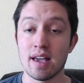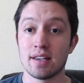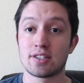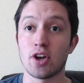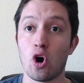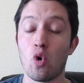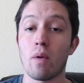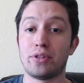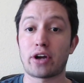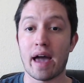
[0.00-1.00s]
So
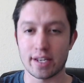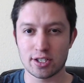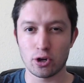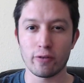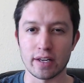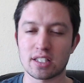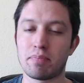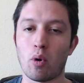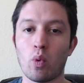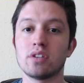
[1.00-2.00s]
they're kind of servants,
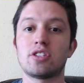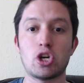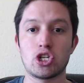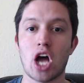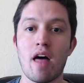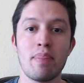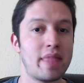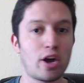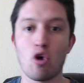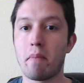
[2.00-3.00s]
but once they're done, they
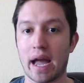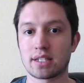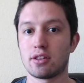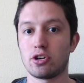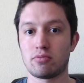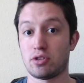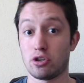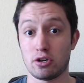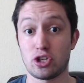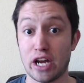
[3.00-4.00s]
go back to their
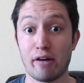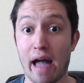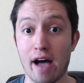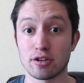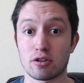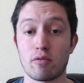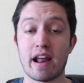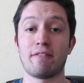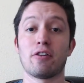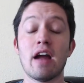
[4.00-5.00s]
jailhouse or
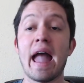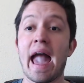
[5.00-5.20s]
whatever.